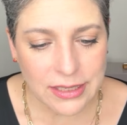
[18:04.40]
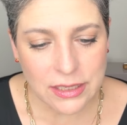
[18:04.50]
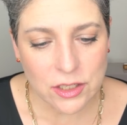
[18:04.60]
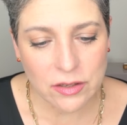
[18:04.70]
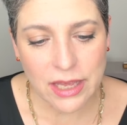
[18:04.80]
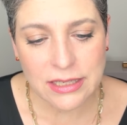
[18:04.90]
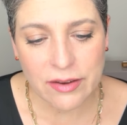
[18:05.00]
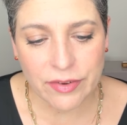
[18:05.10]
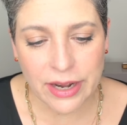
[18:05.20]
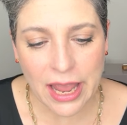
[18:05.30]
I said, so that's
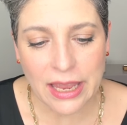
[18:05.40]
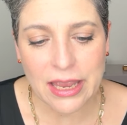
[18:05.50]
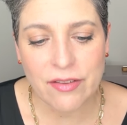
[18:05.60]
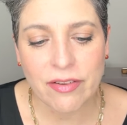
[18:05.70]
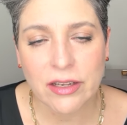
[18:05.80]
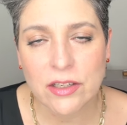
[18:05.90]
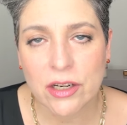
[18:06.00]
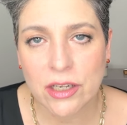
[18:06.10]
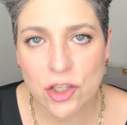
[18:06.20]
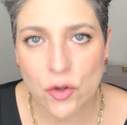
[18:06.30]
every day. If I'm
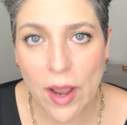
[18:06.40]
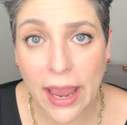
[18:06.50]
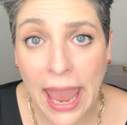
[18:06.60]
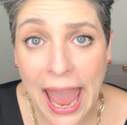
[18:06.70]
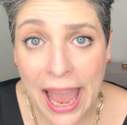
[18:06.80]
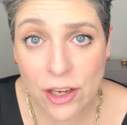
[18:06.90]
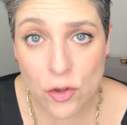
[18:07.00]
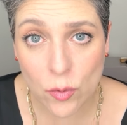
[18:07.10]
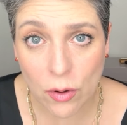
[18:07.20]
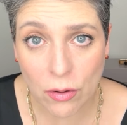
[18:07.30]
going to do a
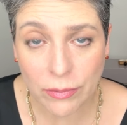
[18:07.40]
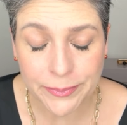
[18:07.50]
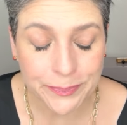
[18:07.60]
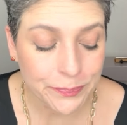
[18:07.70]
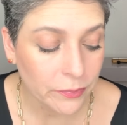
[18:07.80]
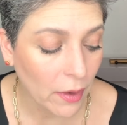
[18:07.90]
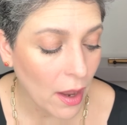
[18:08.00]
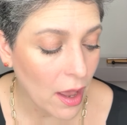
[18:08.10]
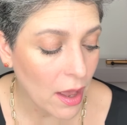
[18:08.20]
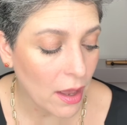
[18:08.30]
casual,
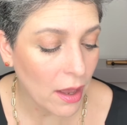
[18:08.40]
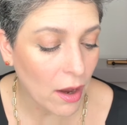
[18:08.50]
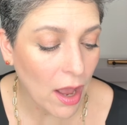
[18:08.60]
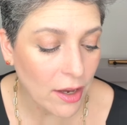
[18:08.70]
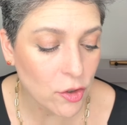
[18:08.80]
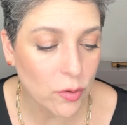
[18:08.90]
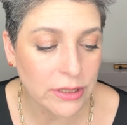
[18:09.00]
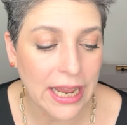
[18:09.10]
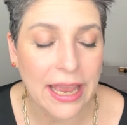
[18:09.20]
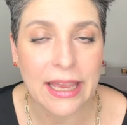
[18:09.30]
uh, a casual
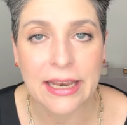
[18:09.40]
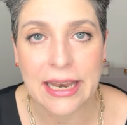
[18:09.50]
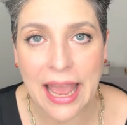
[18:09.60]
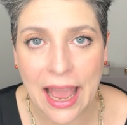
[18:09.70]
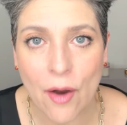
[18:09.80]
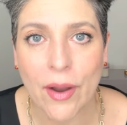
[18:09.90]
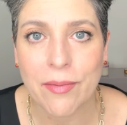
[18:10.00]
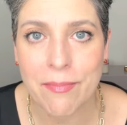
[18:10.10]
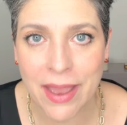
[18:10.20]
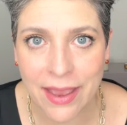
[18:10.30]
day, and now I
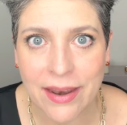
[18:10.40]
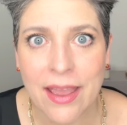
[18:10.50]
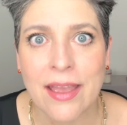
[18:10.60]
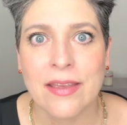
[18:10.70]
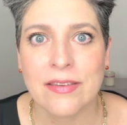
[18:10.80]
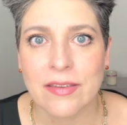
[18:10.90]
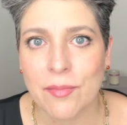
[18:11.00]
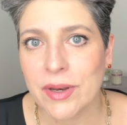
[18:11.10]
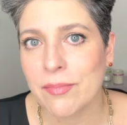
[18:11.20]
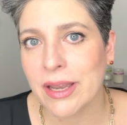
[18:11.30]
meant
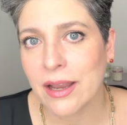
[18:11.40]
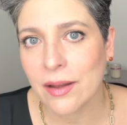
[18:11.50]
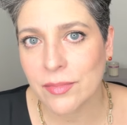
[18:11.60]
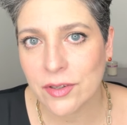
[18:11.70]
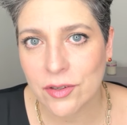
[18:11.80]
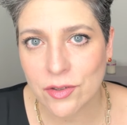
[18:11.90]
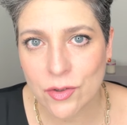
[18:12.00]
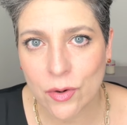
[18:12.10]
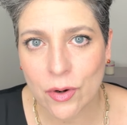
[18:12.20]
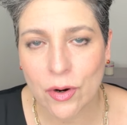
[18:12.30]
somebody might come to your
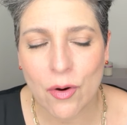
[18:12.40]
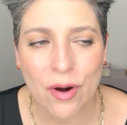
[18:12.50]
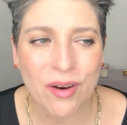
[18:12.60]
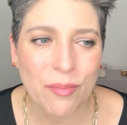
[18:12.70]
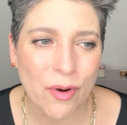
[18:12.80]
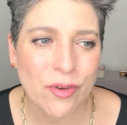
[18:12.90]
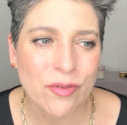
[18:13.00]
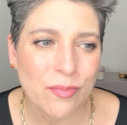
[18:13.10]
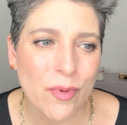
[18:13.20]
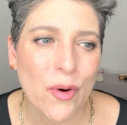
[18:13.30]
door or
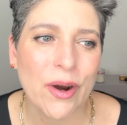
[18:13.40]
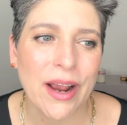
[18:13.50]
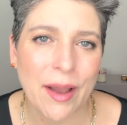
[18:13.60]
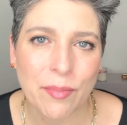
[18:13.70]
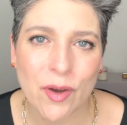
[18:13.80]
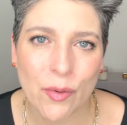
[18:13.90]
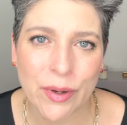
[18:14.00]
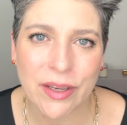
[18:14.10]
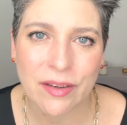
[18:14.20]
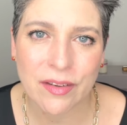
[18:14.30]
more, more I'm
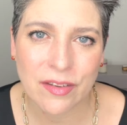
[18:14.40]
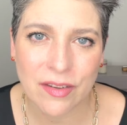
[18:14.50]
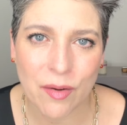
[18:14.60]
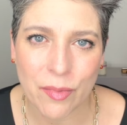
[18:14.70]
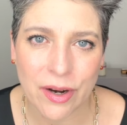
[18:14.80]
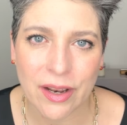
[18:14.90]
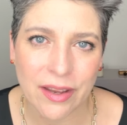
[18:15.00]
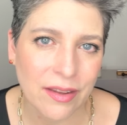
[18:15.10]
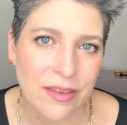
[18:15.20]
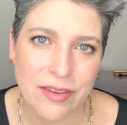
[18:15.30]
going somewhere
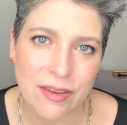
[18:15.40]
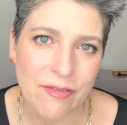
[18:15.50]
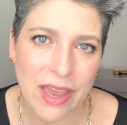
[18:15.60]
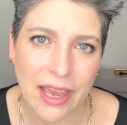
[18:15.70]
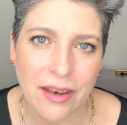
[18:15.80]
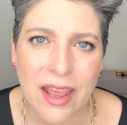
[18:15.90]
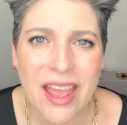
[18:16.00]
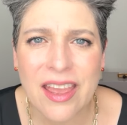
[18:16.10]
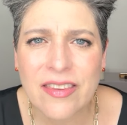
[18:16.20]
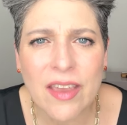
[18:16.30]
like in this event.
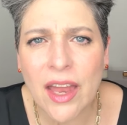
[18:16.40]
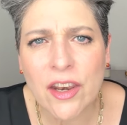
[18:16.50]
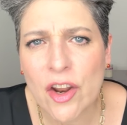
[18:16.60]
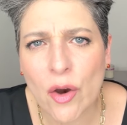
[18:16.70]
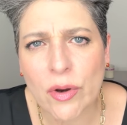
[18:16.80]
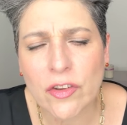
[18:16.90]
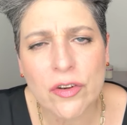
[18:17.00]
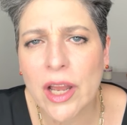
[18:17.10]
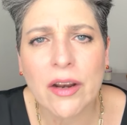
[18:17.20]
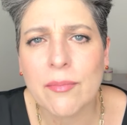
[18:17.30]
It's unnoticed.
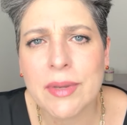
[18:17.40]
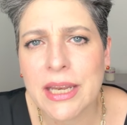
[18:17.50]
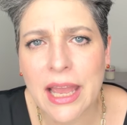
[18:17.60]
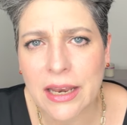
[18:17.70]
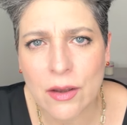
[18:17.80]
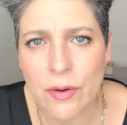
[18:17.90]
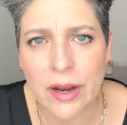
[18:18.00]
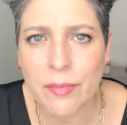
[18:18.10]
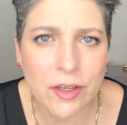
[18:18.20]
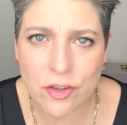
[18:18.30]
You're not going to meet
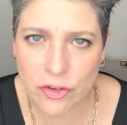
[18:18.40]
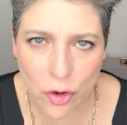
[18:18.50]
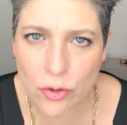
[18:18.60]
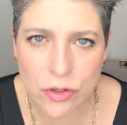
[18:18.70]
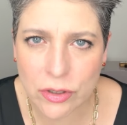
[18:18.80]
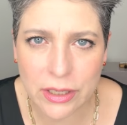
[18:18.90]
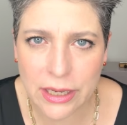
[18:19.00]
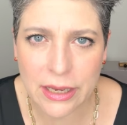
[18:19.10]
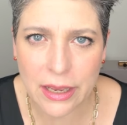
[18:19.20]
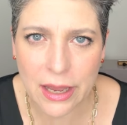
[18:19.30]
anywhere, but you're
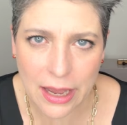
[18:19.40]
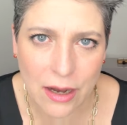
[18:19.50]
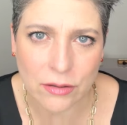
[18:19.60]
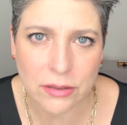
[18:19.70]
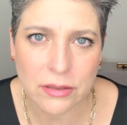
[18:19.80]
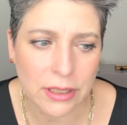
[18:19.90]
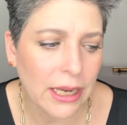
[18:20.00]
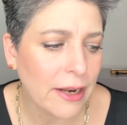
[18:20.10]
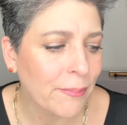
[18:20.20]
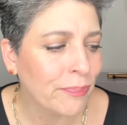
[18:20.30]
socially out,
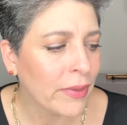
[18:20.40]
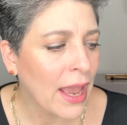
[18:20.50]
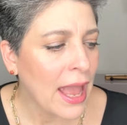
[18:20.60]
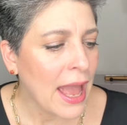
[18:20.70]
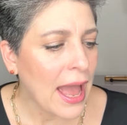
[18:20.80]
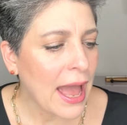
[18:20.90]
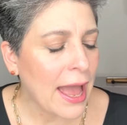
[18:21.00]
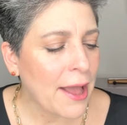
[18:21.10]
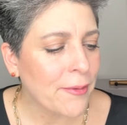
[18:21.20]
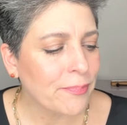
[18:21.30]
right?
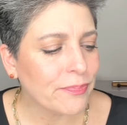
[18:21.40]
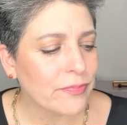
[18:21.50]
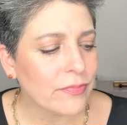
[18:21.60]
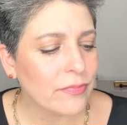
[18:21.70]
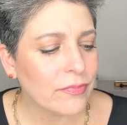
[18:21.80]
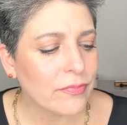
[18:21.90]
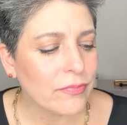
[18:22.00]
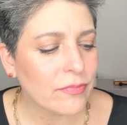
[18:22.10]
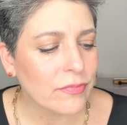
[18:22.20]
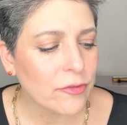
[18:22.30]
Um,
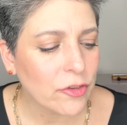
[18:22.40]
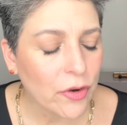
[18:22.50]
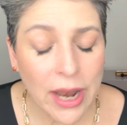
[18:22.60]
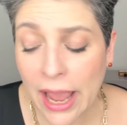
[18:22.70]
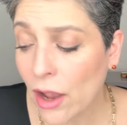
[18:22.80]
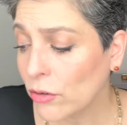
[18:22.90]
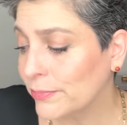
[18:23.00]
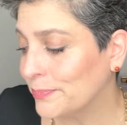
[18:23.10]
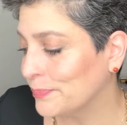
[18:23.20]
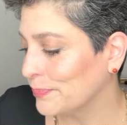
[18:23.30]
so now
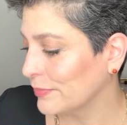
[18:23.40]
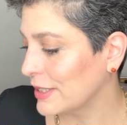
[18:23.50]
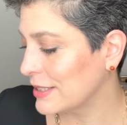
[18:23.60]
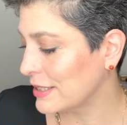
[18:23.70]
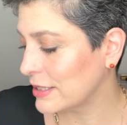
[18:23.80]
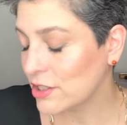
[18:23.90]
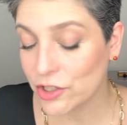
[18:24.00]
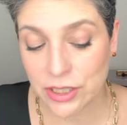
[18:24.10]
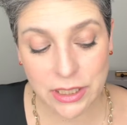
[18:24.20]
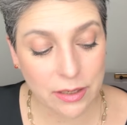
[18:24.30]
this is
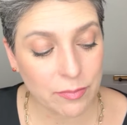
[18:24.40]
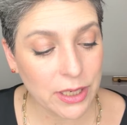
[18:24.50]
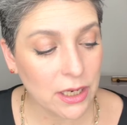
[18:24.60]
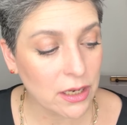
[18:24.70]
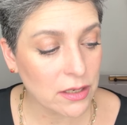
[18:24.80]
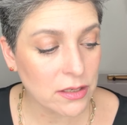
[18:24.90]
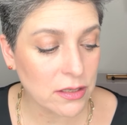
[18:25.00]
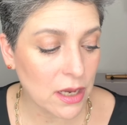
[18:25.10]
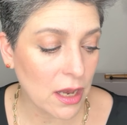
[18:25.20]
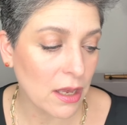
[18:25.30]
interesting
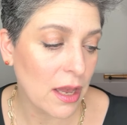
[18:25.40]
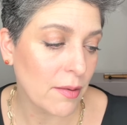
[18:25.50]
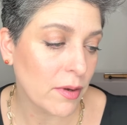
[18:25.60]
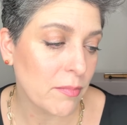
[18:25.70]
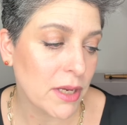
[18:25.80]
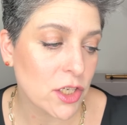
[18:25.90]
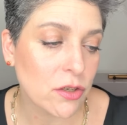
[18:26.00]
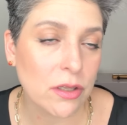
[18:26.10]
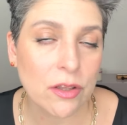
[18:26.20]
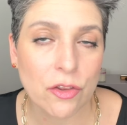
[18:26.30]
because I, I'm going to
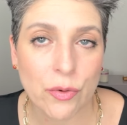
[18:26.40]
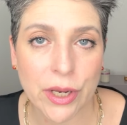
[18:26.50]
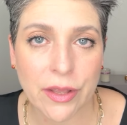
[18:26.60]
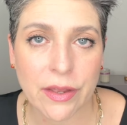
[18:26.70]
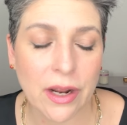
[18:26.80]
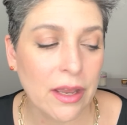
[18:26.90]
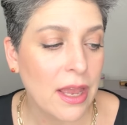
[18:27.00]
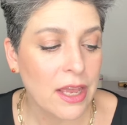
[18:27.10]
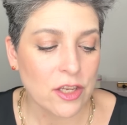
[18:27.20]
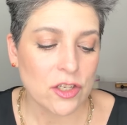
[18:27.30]
mention the three that I...
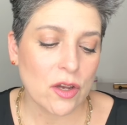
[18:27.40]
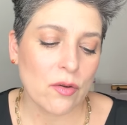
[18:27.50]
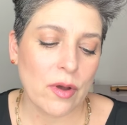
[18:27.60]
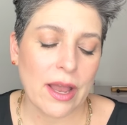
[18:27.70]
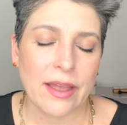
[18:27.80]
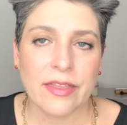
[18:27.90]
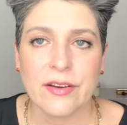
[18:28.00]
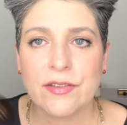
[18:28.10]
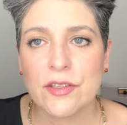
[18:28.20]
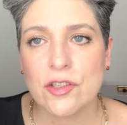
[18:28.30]
So
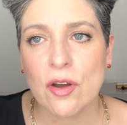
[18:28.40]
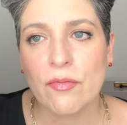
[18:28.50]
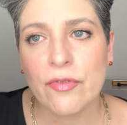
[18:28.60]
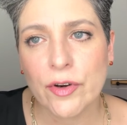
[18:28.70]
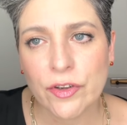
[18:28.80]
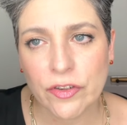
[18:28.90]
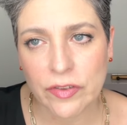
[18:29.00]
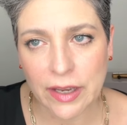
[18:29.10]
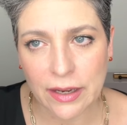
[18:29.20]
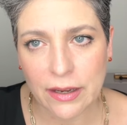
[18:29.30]
there's a Tom Ford
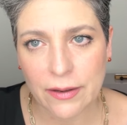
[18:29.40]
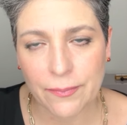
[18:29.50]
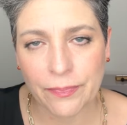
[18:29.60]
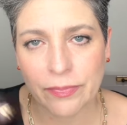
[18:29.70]
stick.